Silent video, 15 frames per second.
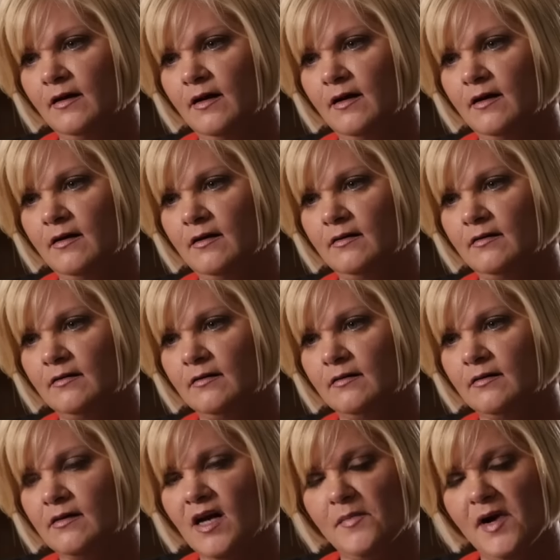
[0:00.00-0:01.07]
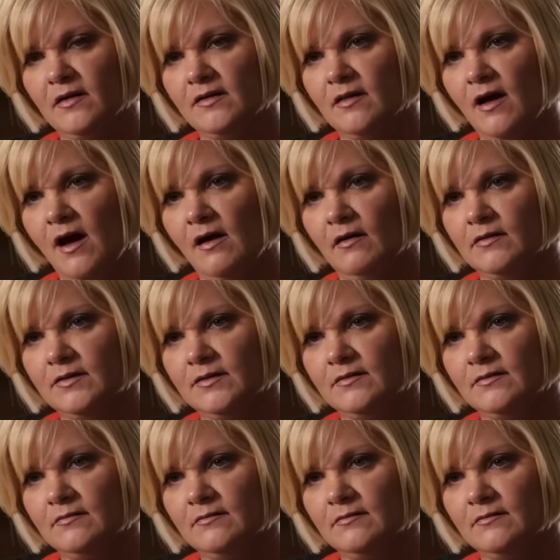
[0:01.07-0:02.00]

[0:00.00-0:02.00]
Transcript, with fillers: He come out to the house